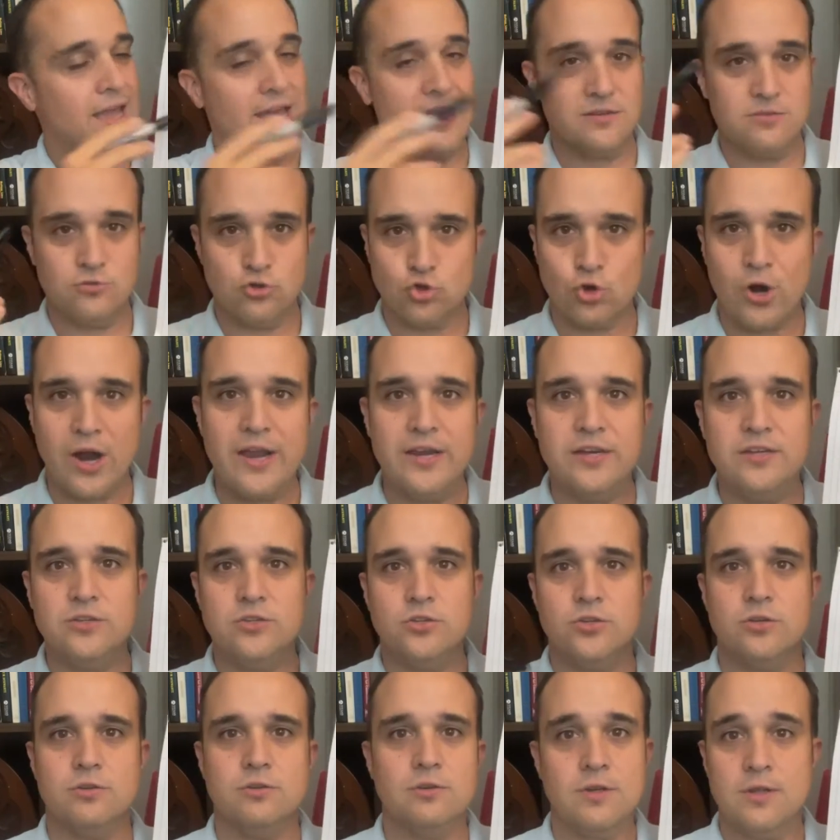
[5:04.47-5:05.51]
and trying
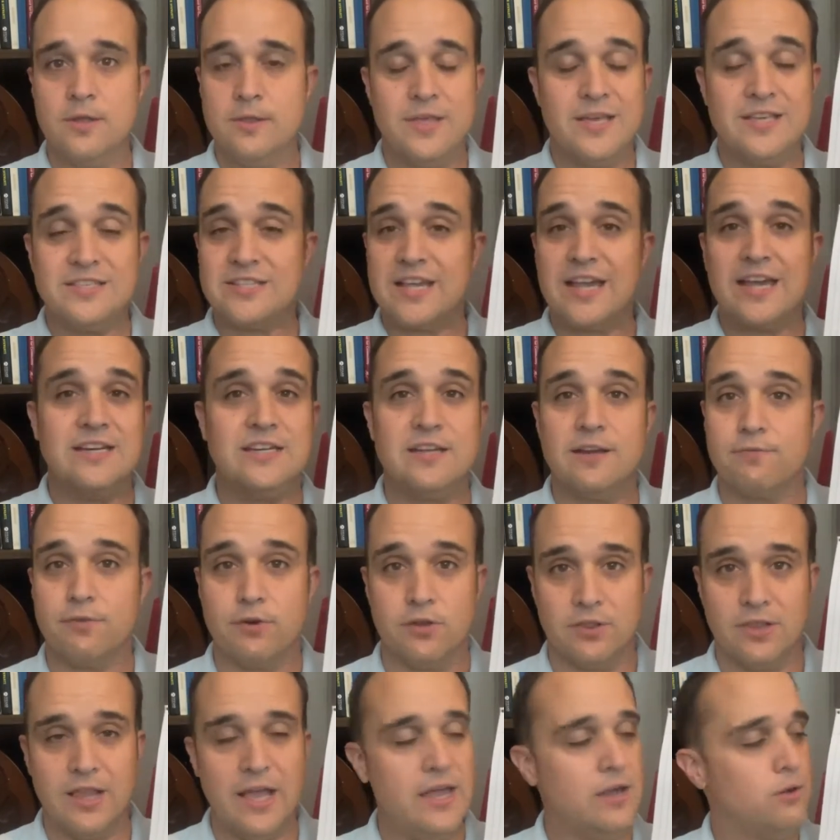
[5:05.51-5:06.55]
to, it's like a
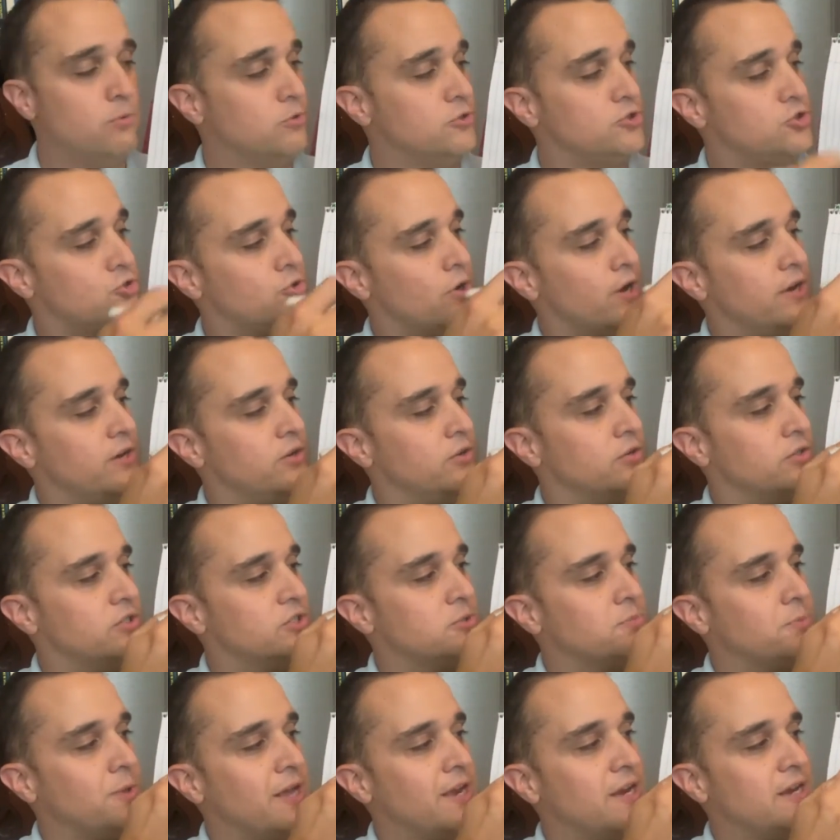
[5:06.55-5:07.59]
different language trying to
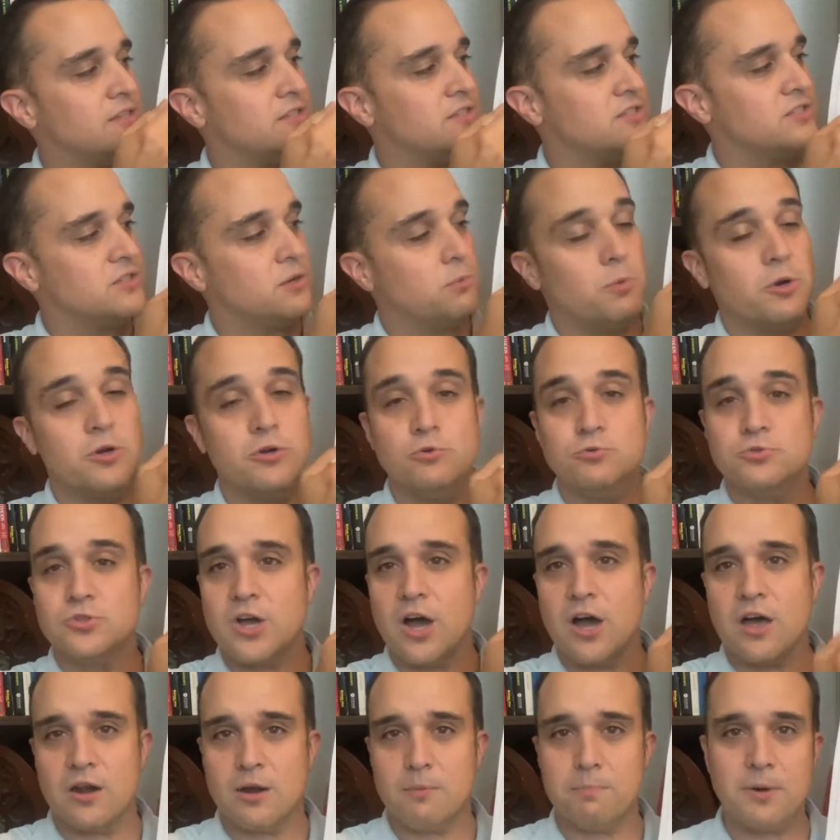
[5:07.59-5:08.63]
explain it to someone who's
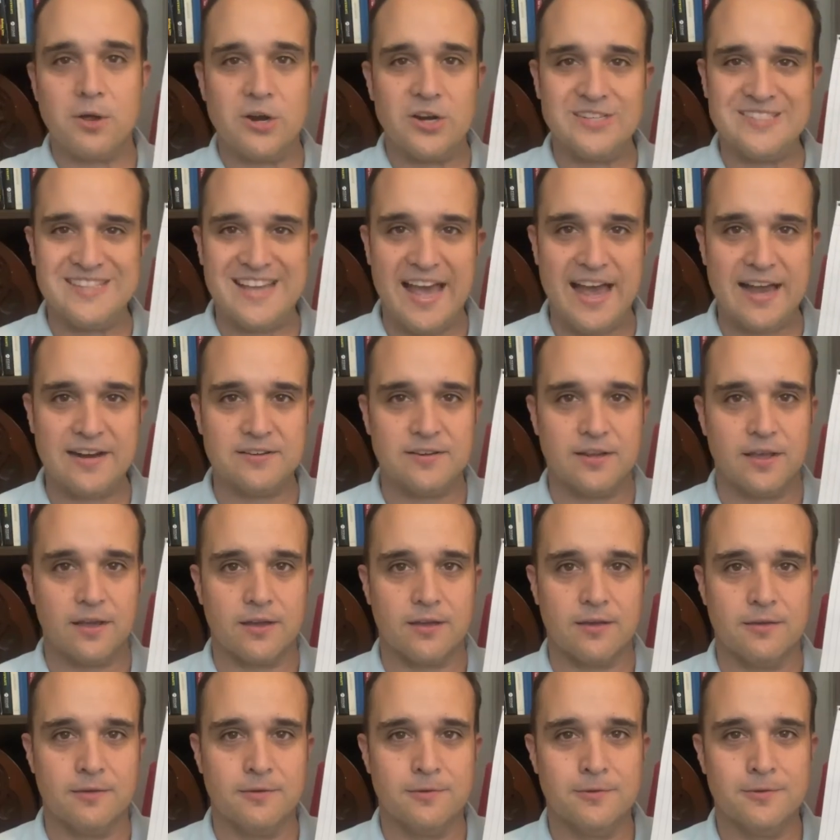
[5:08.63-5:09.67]
caught up on a
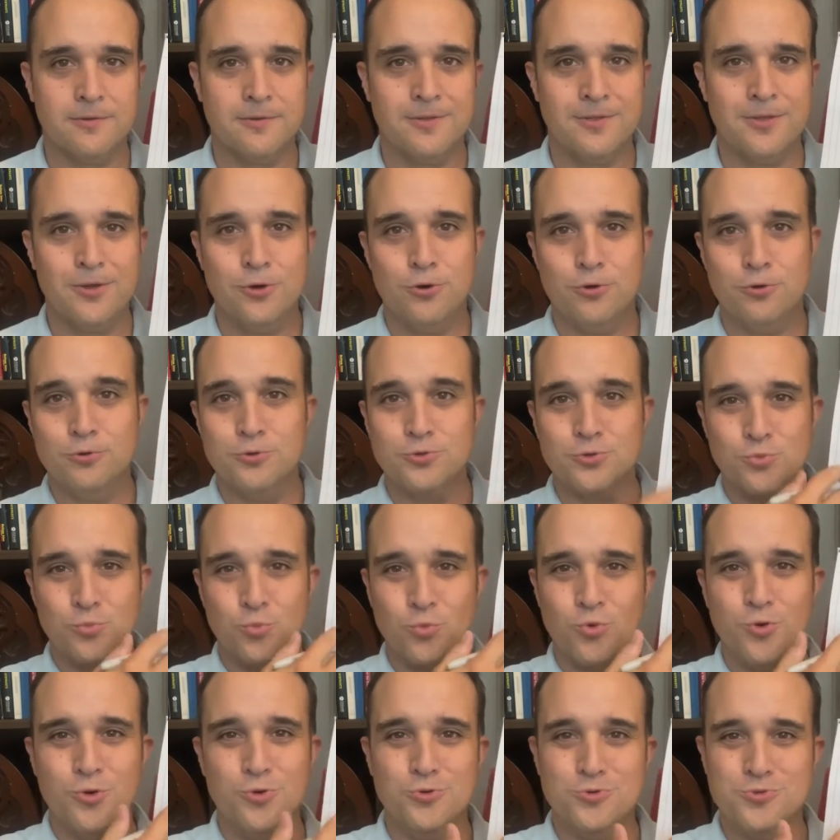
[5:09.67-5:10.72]
tactic, who's,
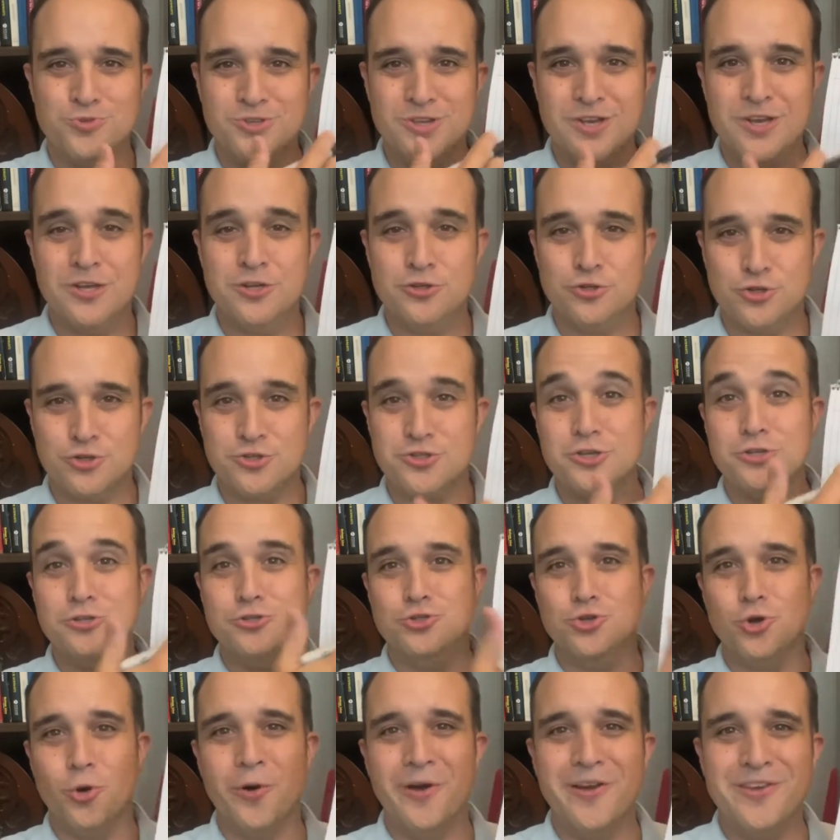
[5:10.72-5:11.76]
who's just
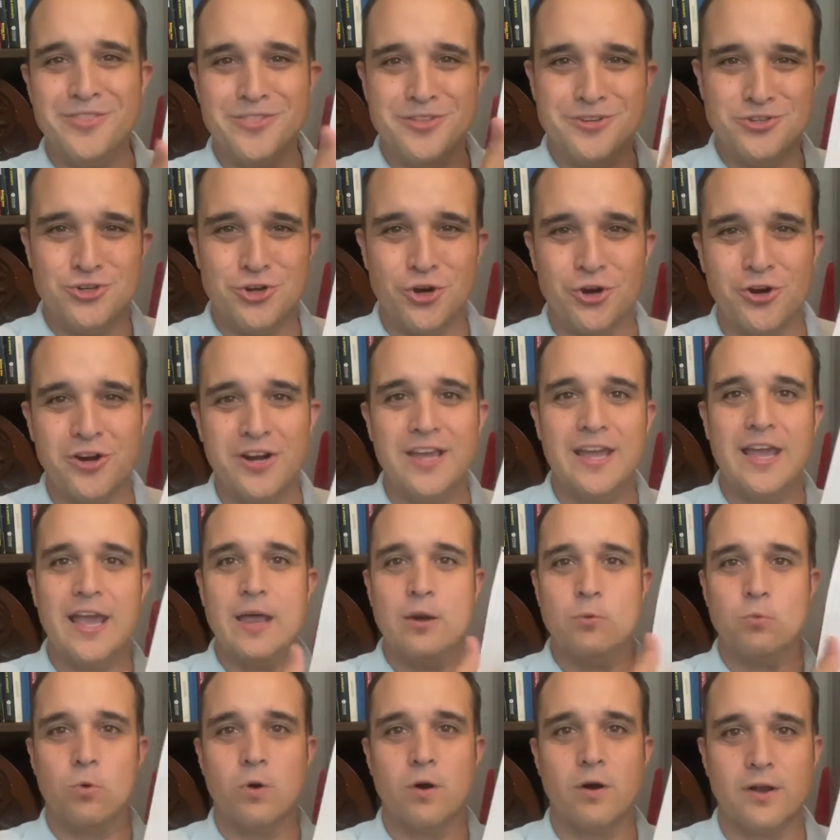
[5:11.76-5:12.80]
enjoying the journey
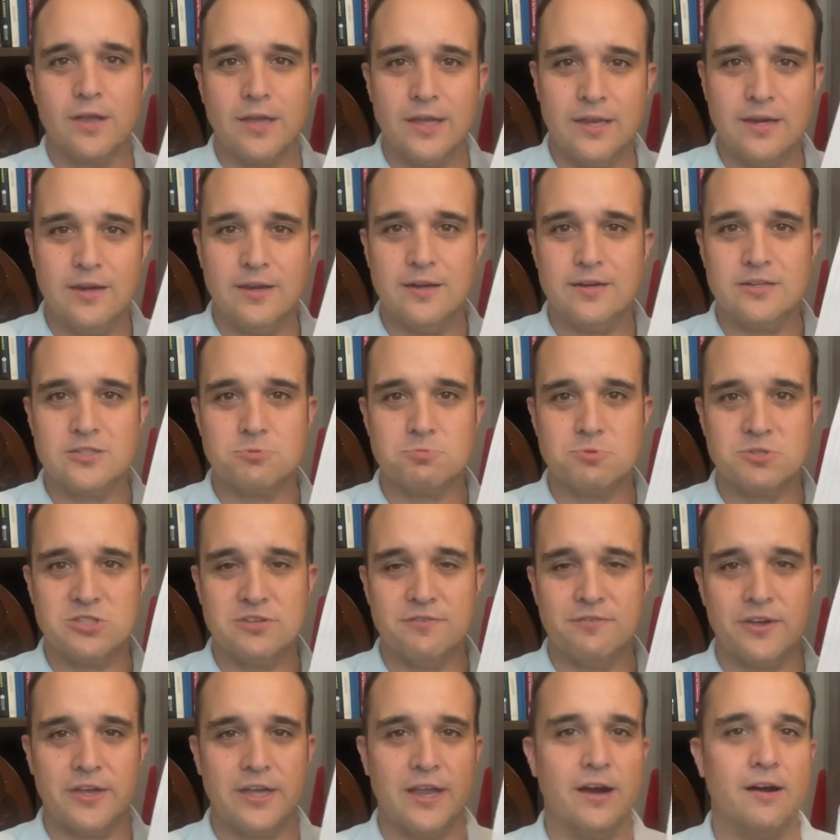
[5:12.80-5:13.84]
and working in a
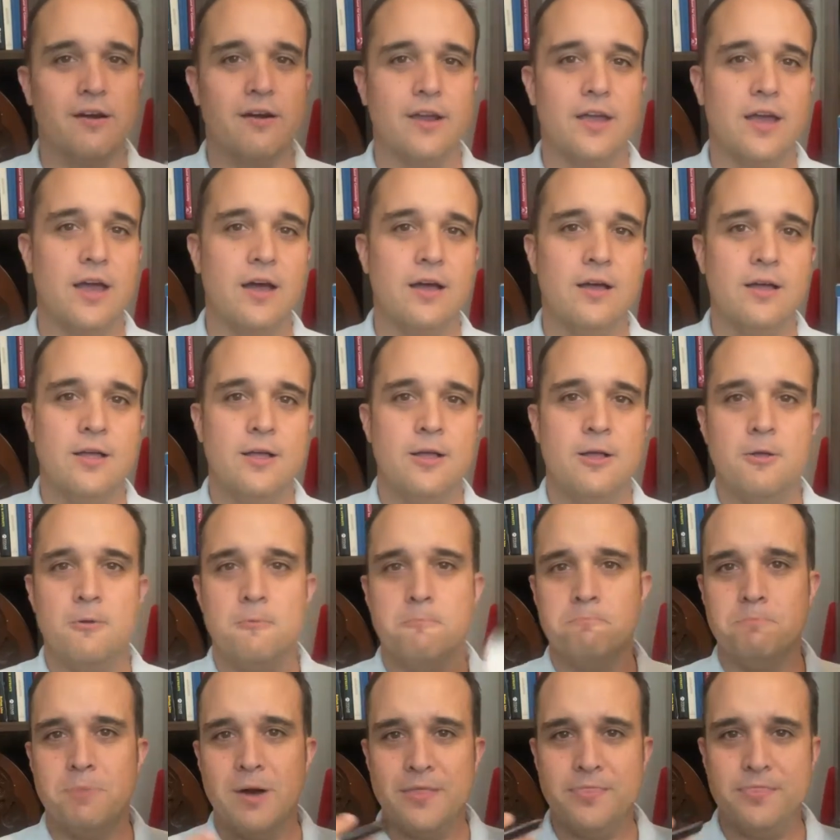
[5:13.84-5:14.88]
specific area,
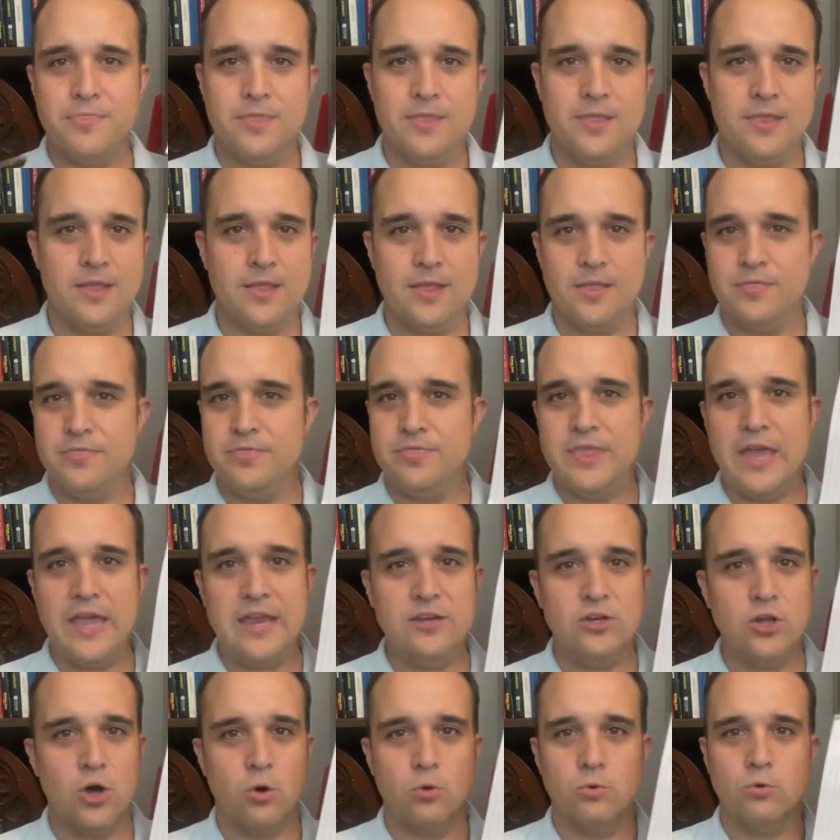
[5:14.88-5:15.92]
but they
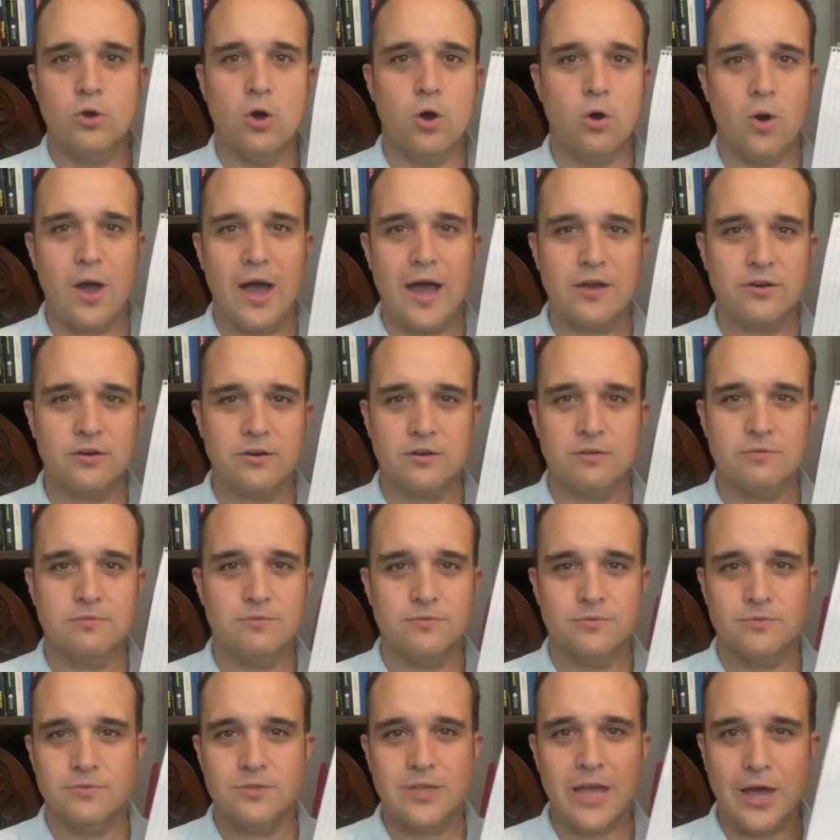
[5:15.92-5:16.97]
don't know how to
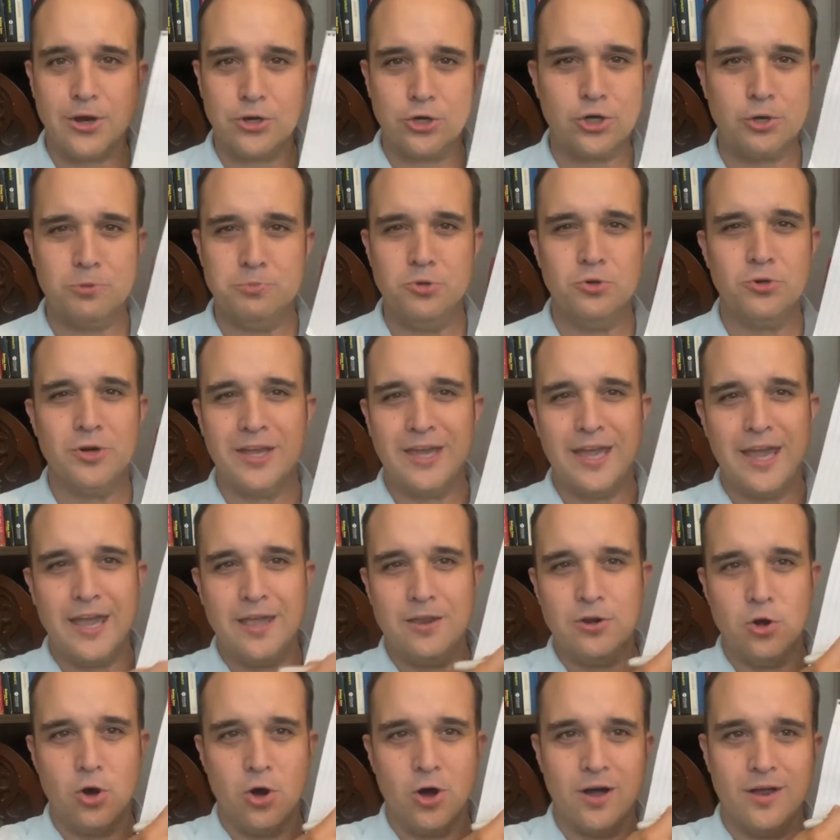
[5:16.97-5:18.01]
how to
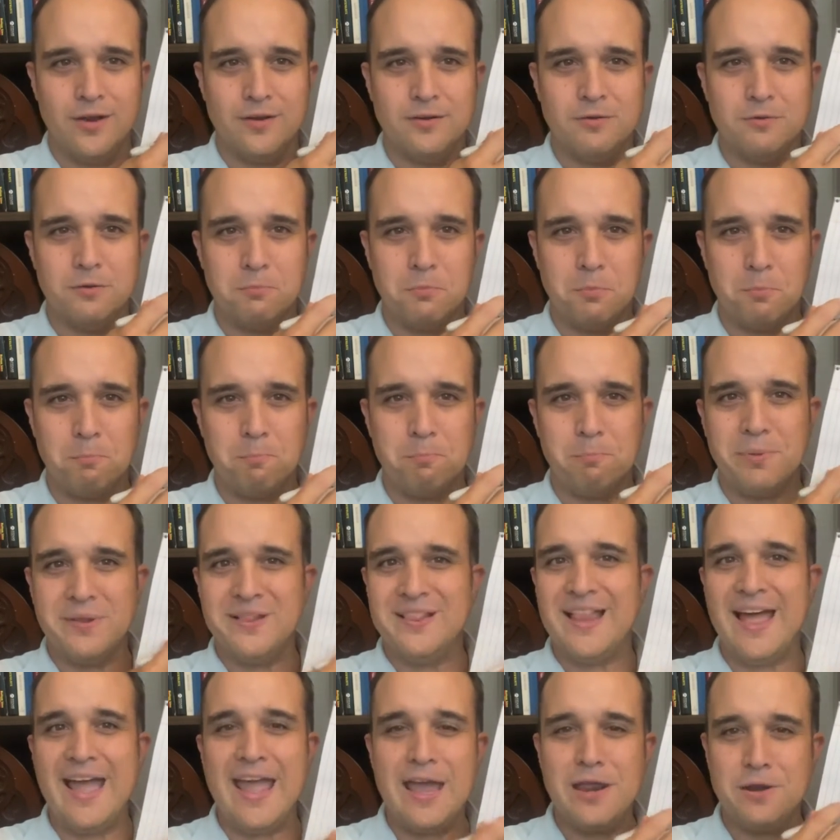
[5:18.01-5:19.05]
communicate on
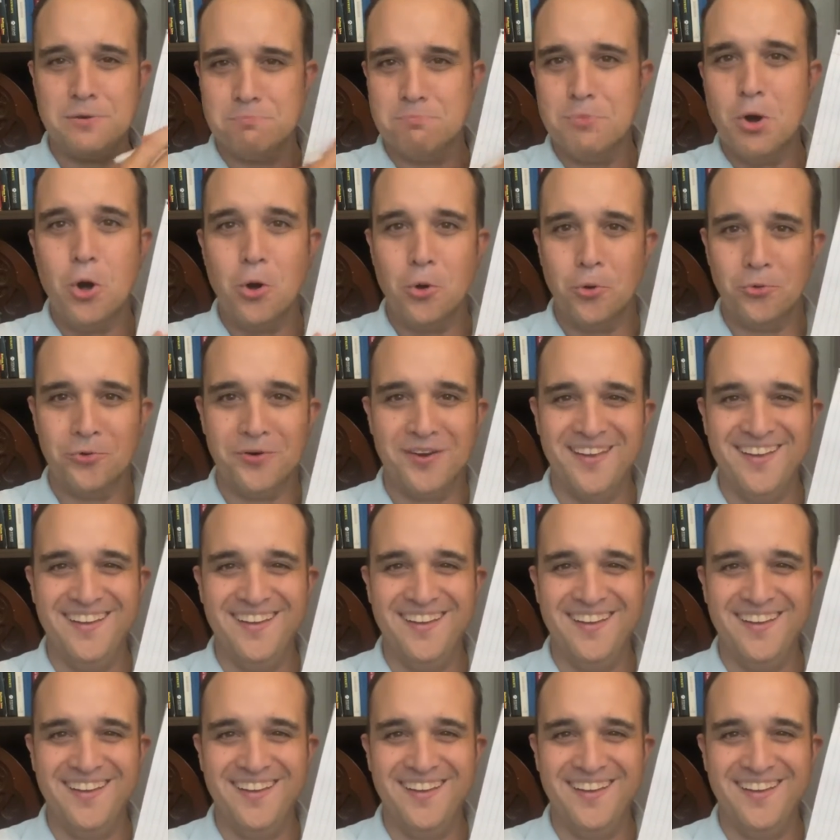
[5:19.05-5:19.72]
plan mode,